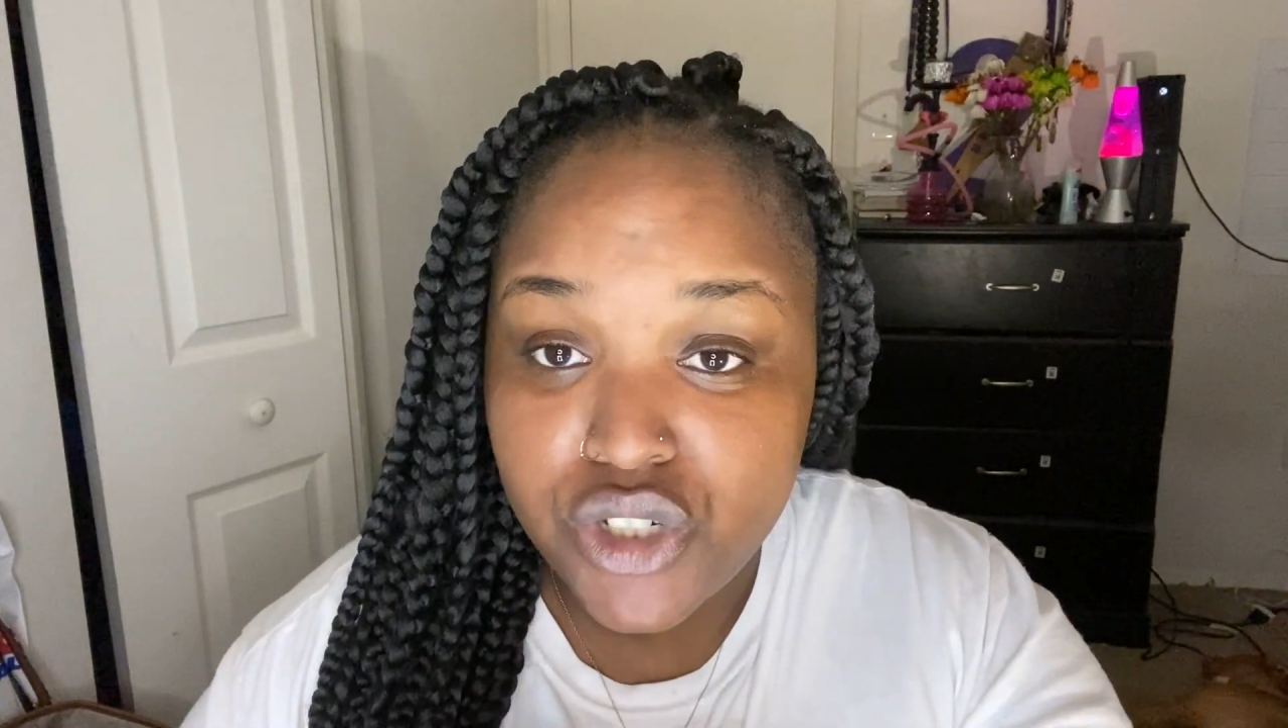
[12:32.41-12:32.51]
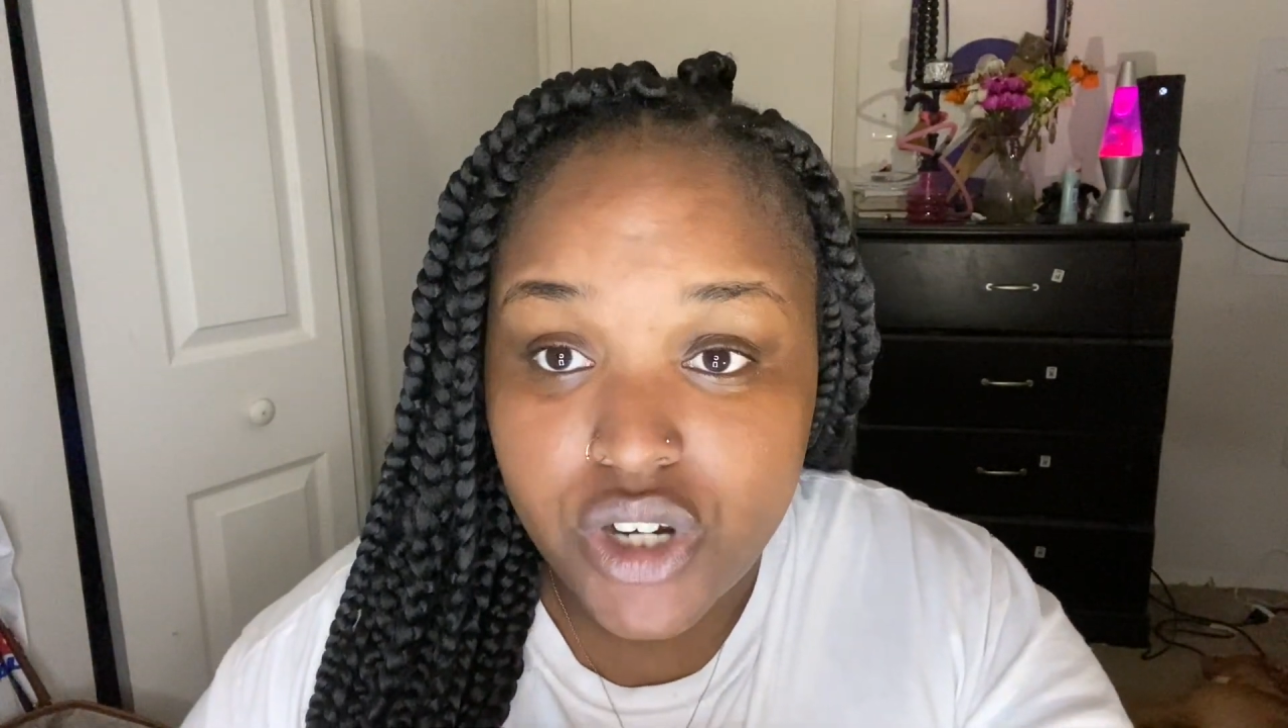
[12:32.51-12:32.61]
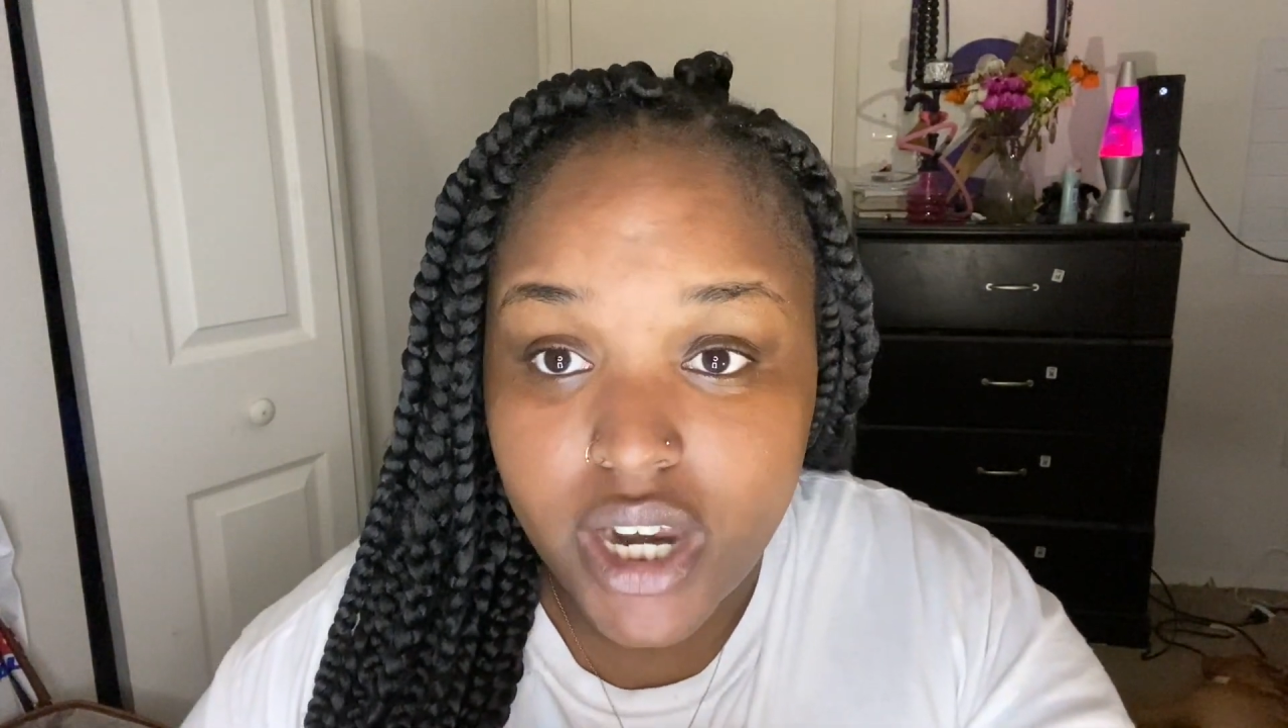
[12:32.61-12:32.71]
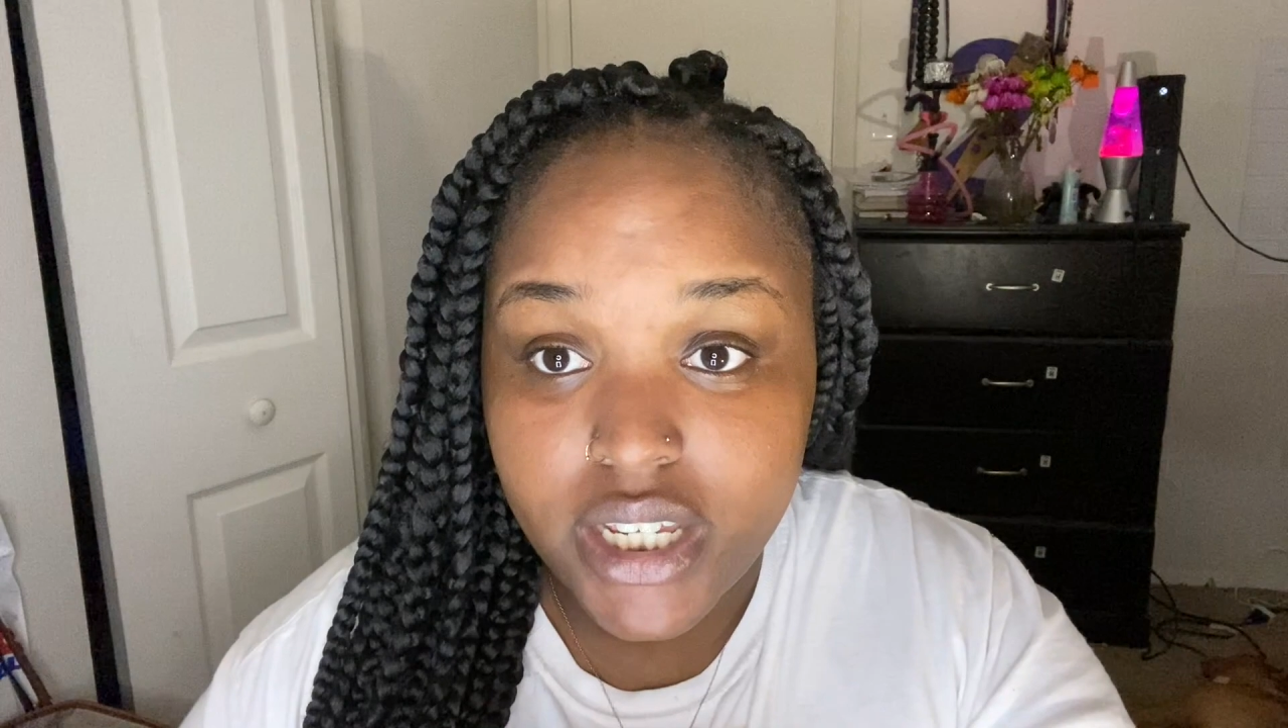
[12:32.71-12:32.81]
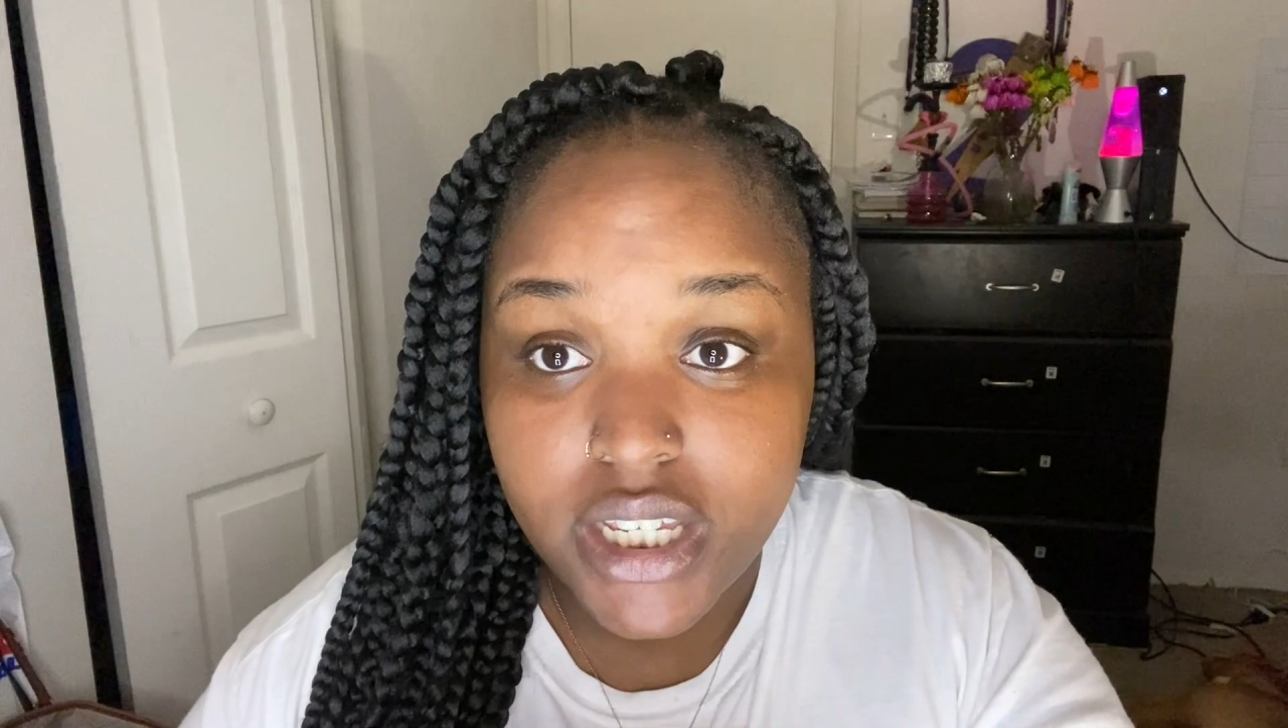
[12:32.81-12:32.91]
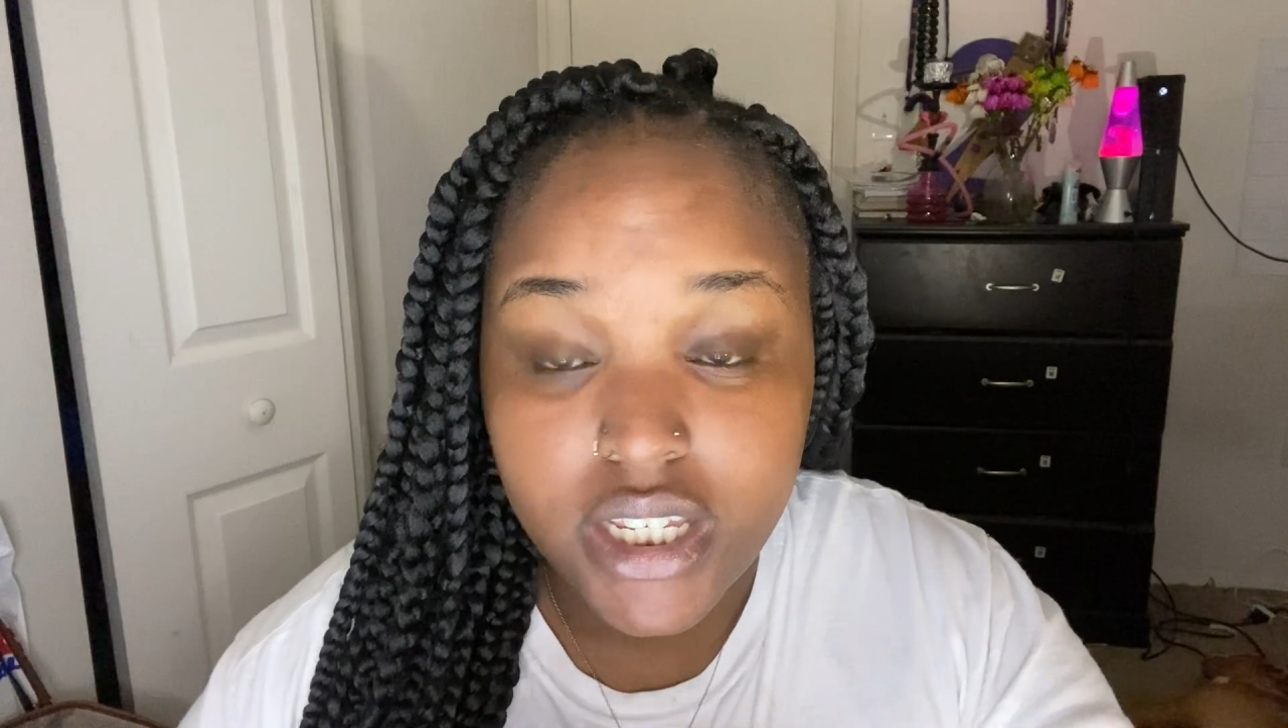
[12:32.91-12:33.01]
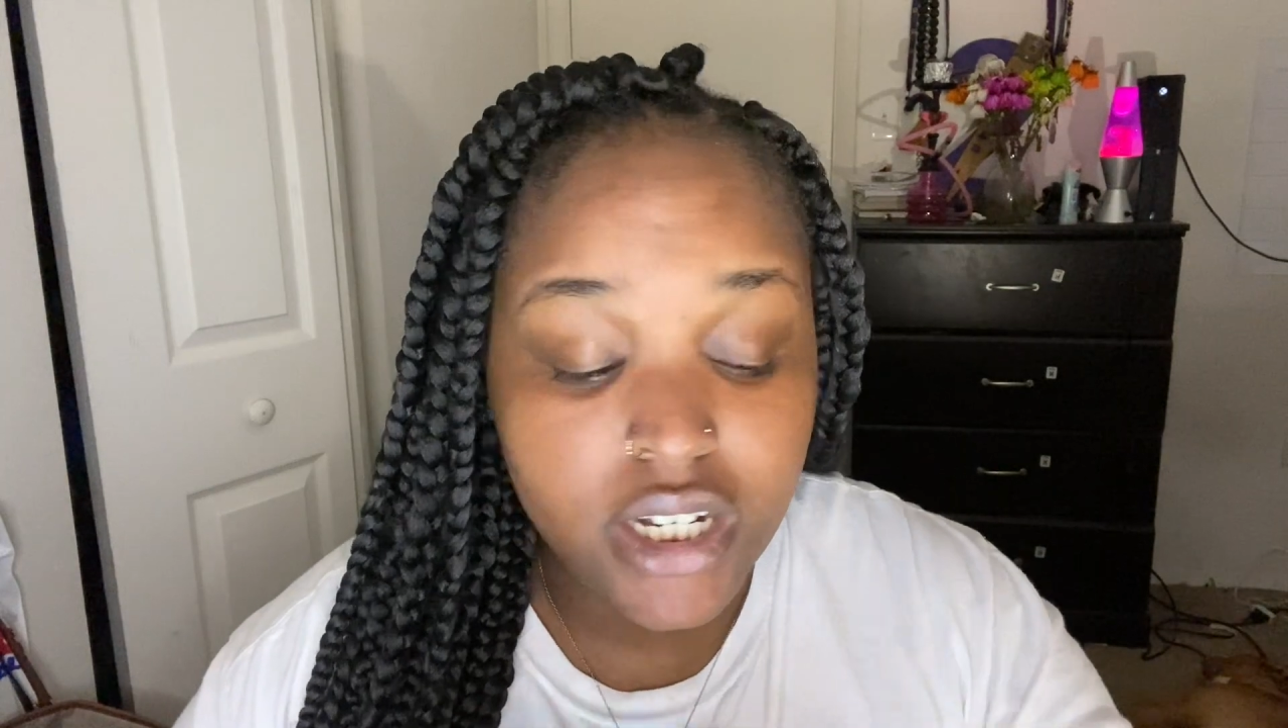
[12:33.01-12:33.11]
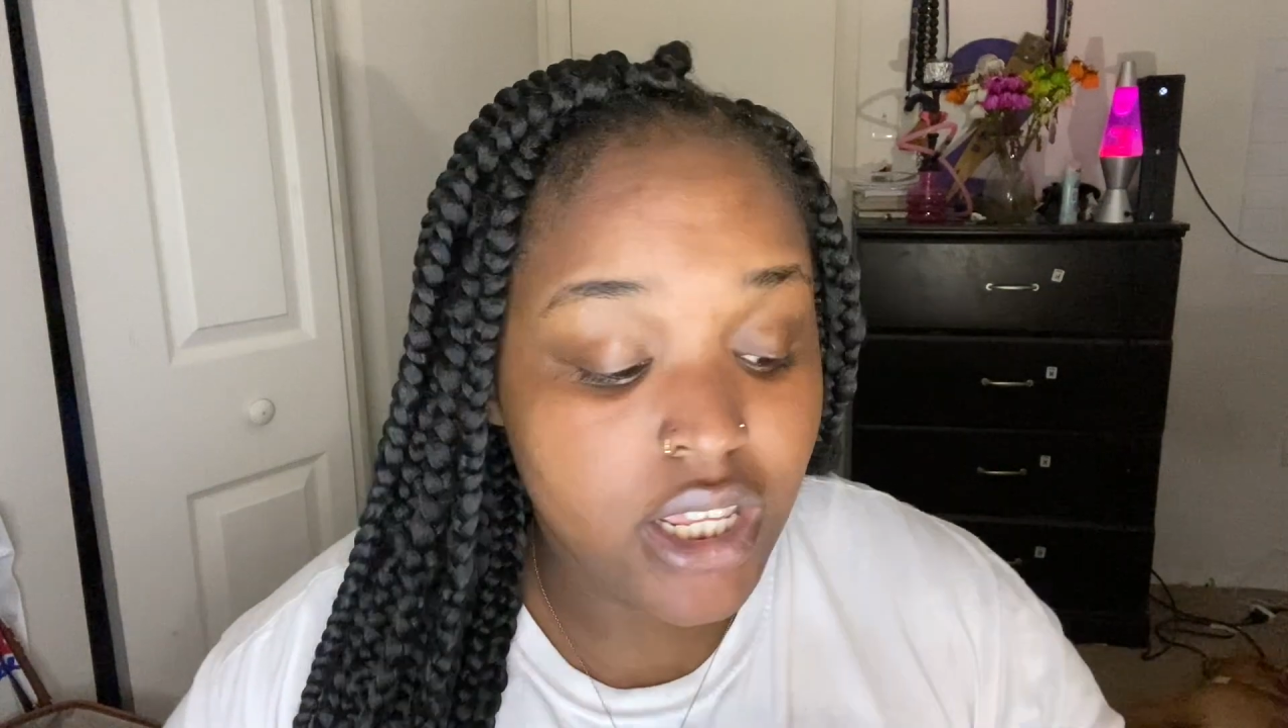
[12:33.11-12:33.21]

try it.